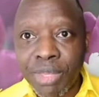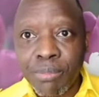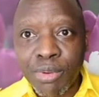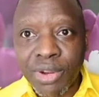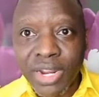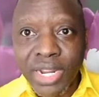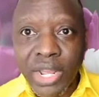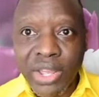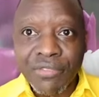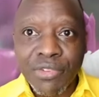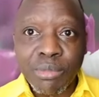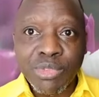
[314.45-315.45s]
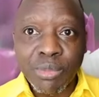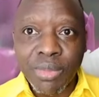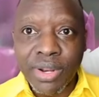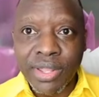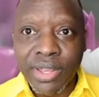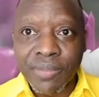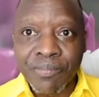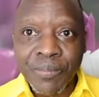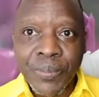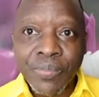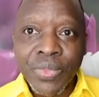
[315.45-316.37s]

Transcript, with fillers: people running away from Somalia.